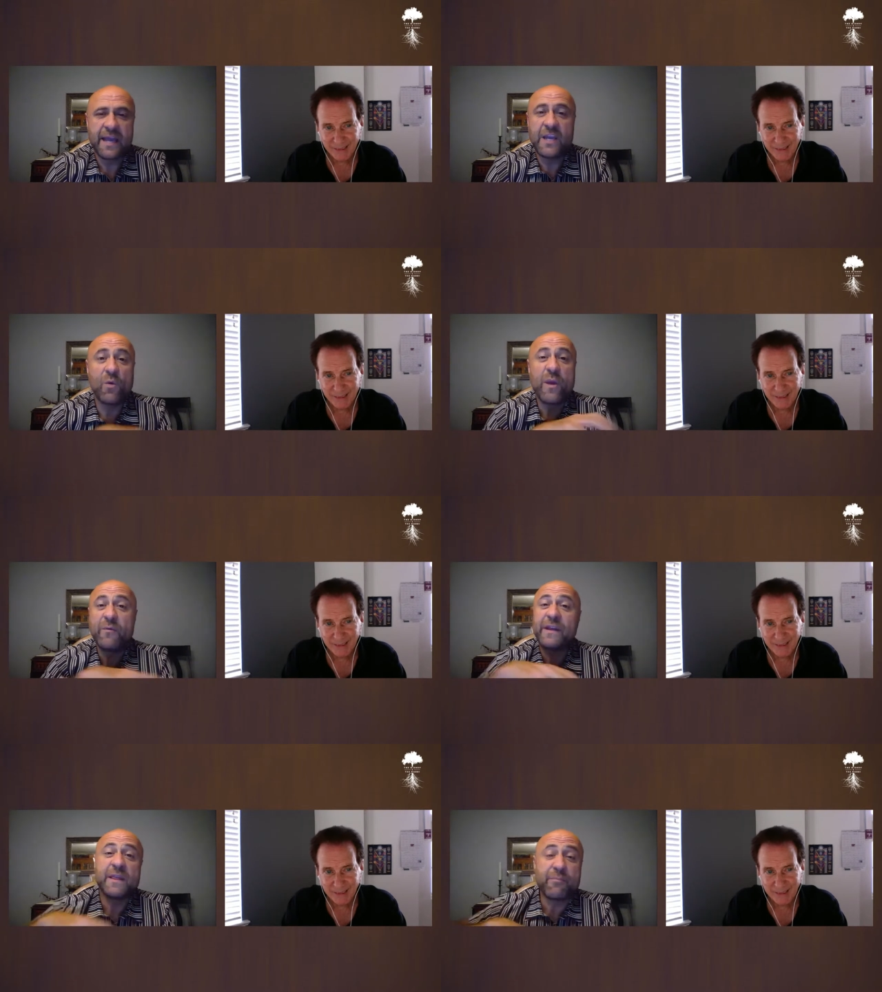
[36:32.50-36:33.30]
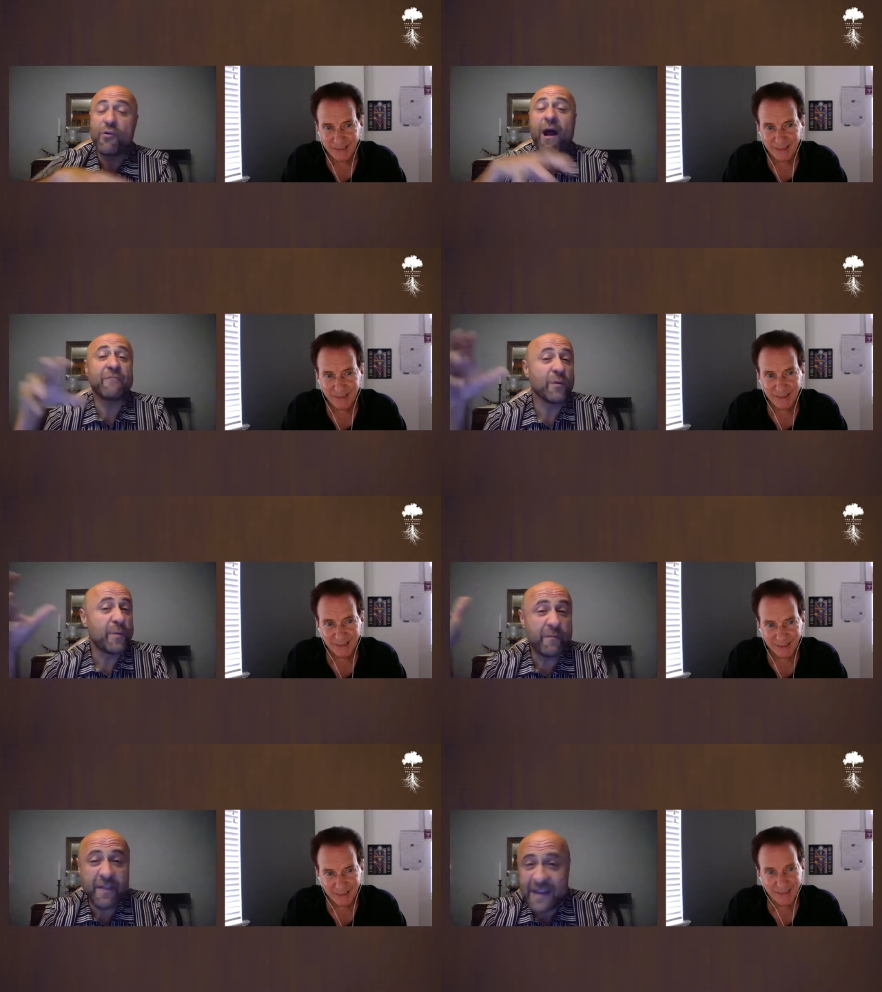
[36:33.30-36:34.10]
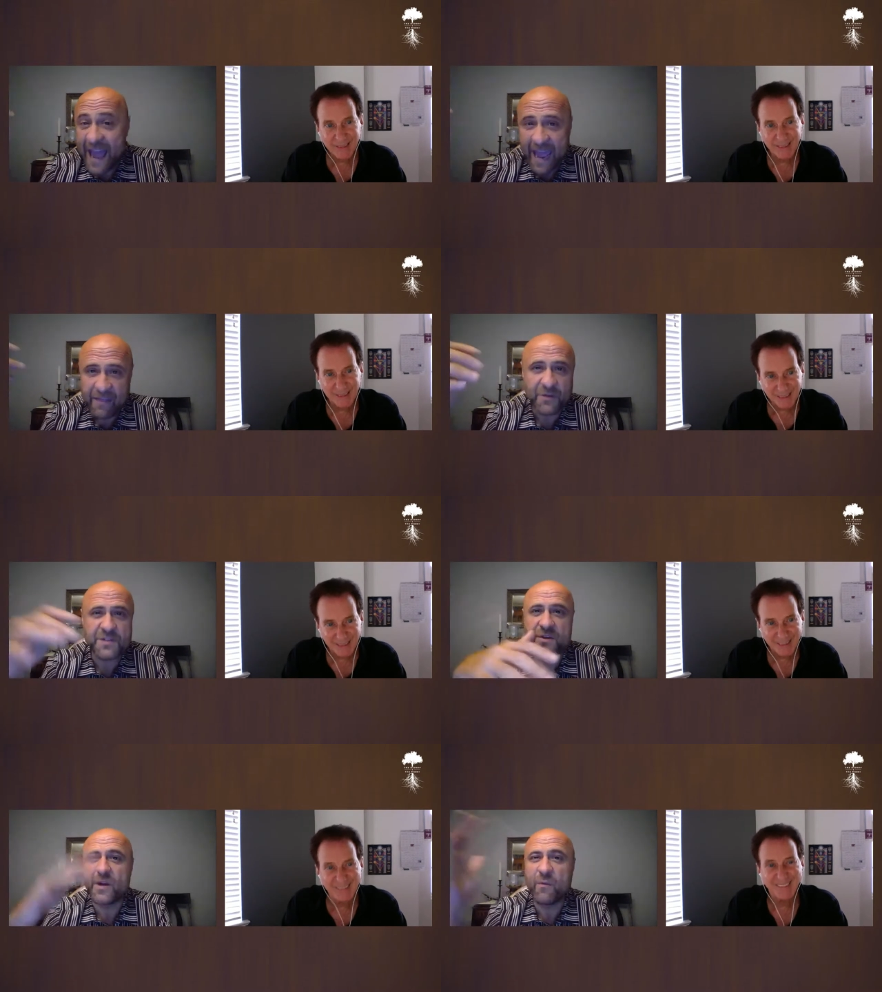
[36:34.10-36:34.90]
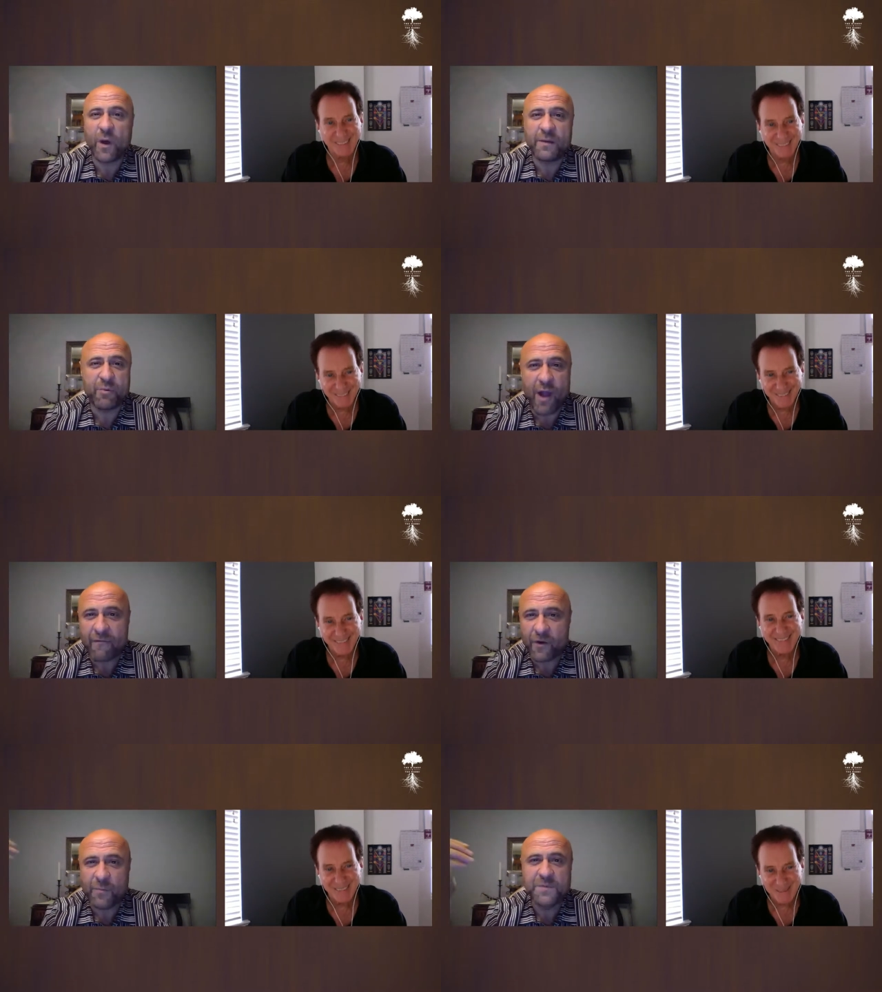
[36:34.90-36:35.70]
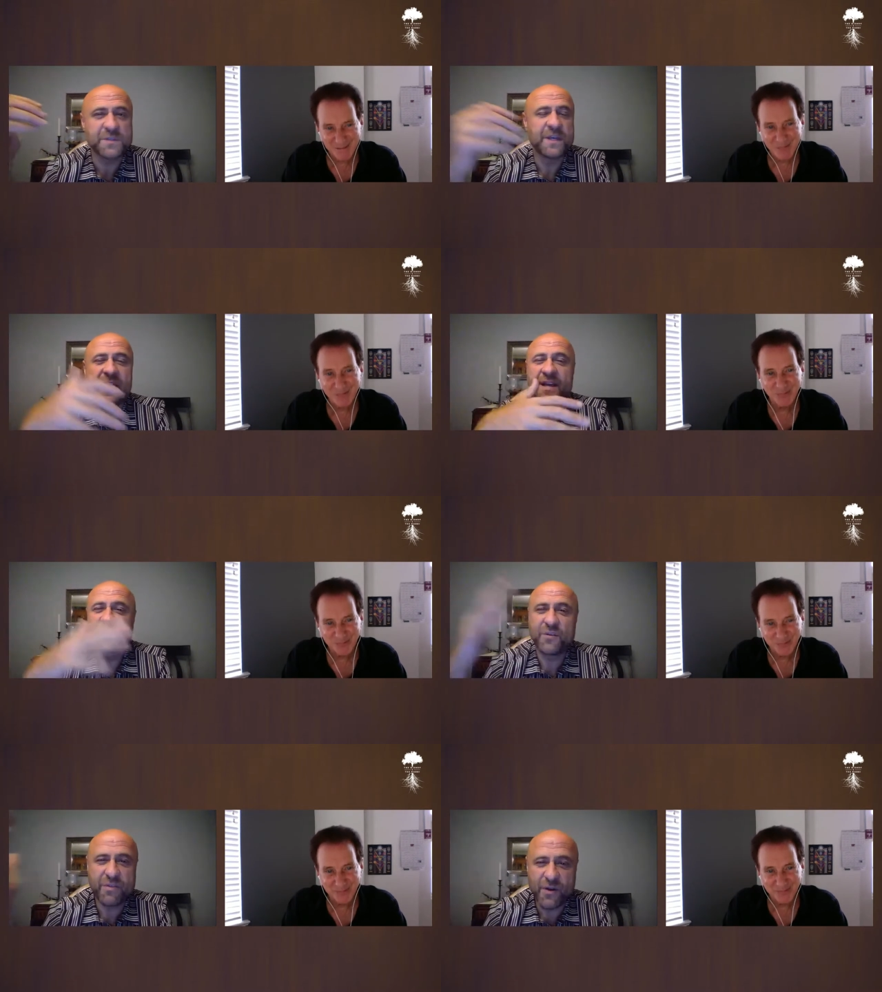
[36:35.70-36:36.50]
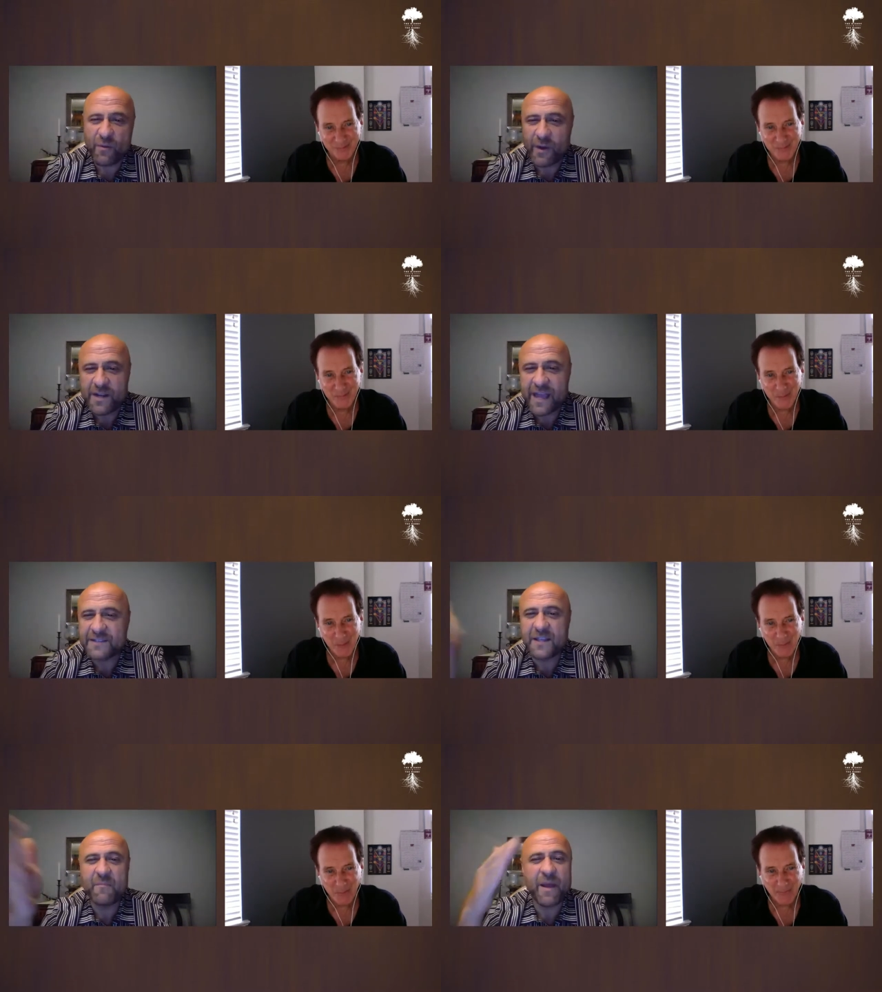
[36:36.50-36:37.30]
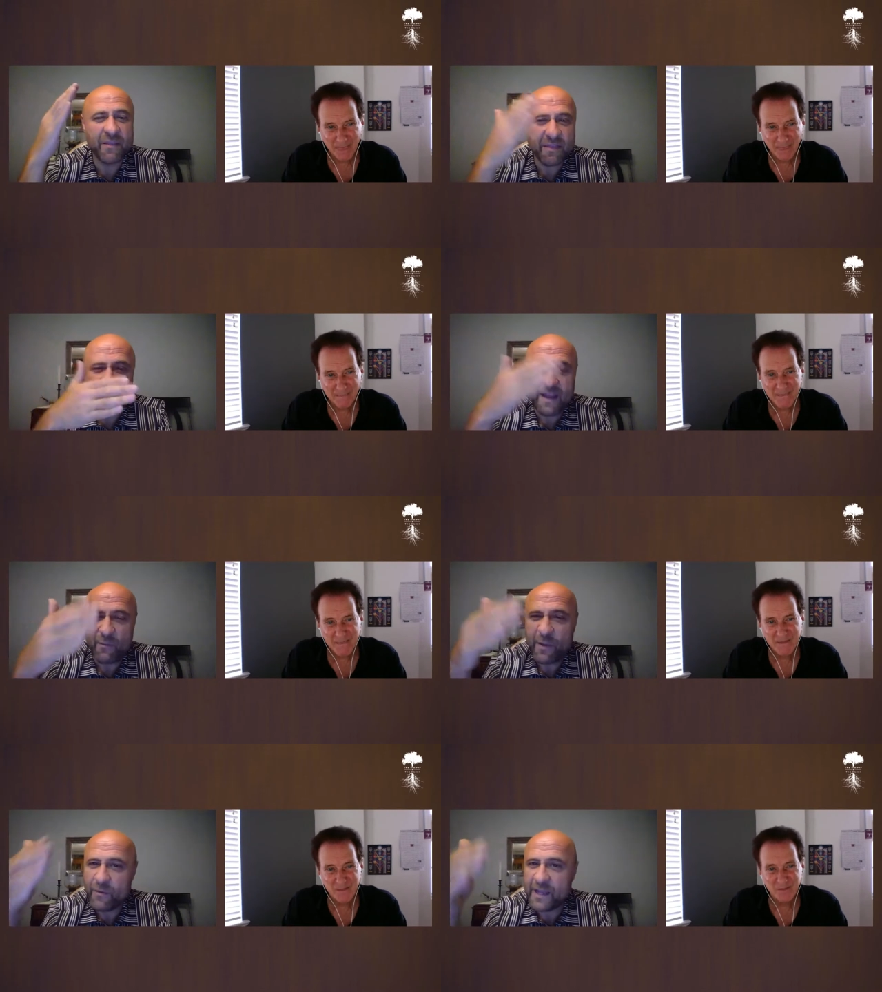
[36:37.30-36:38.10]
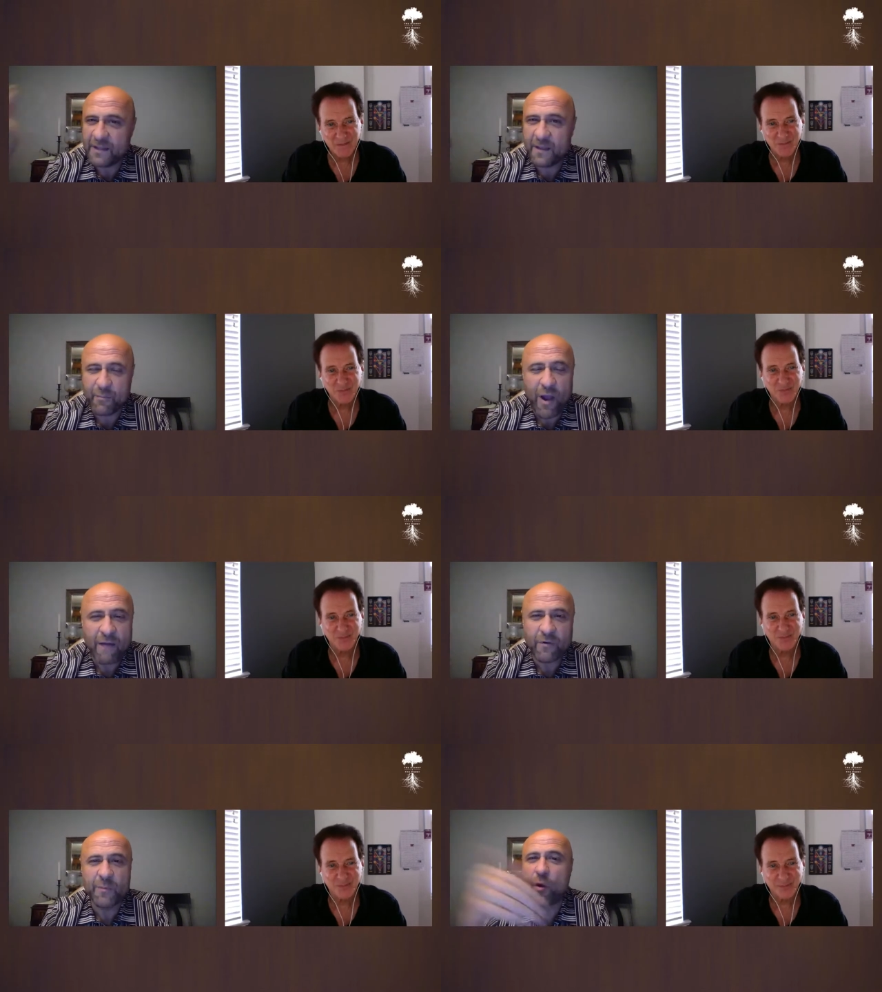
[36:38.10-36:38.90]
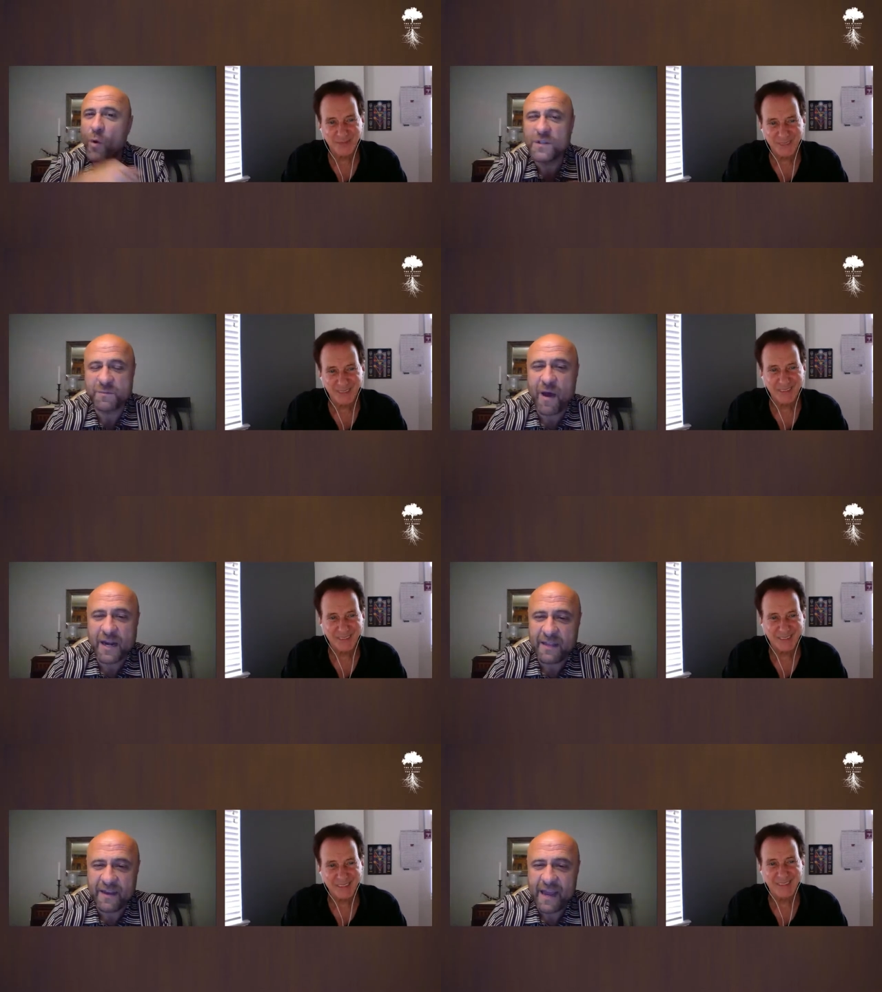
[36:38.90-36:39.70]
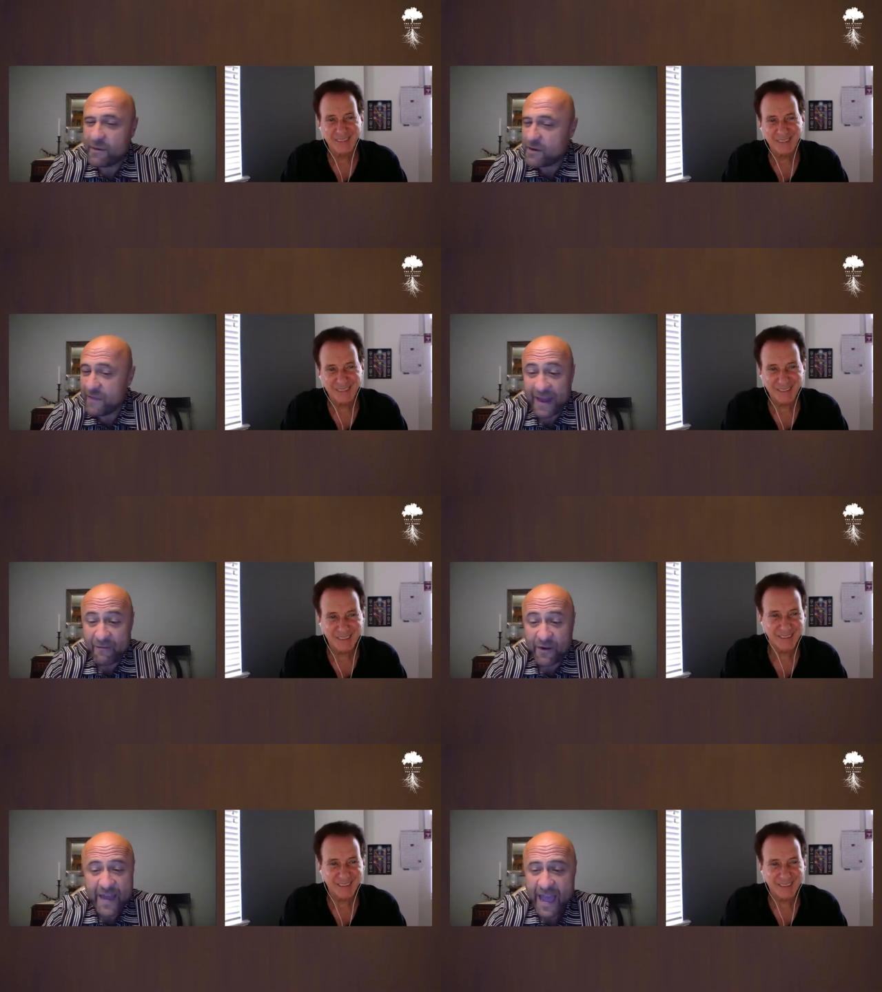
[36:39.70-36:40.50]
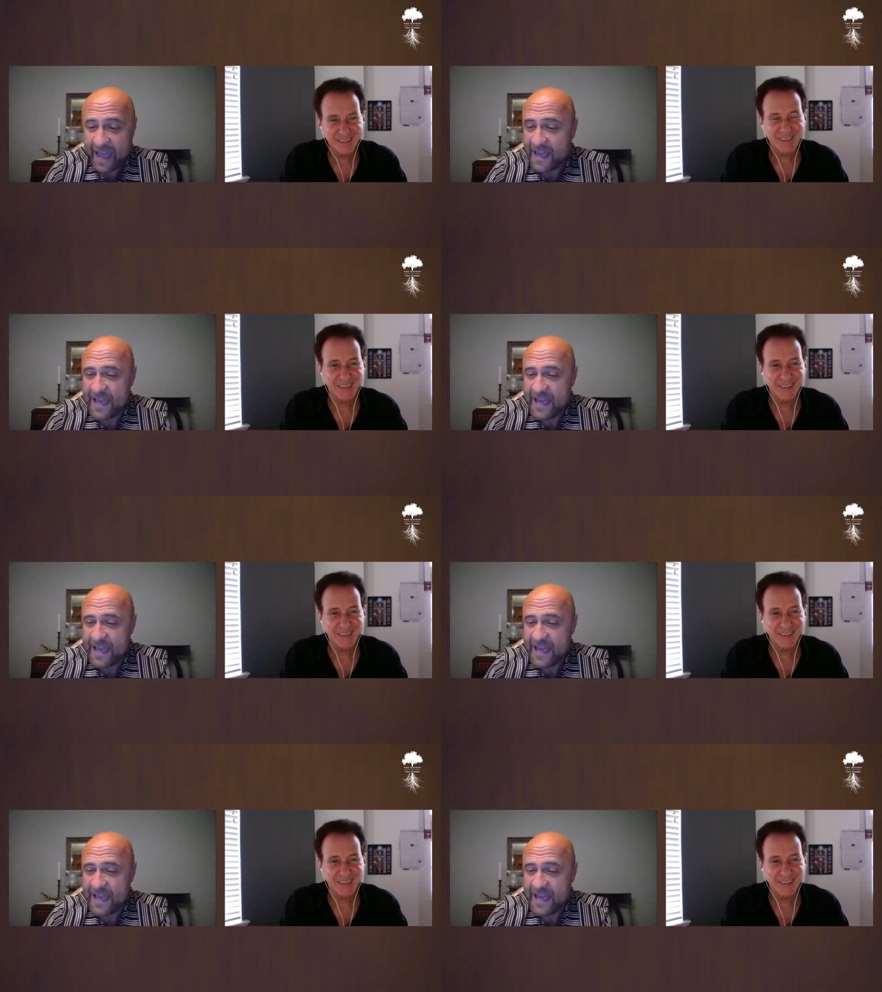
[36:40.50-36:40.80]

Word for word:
Speaker 1: you know, we read the proverb of the day. There's 31 proverbs, so 31 days in the month, and, and we read the proverb corresponding to the day. We do that every day.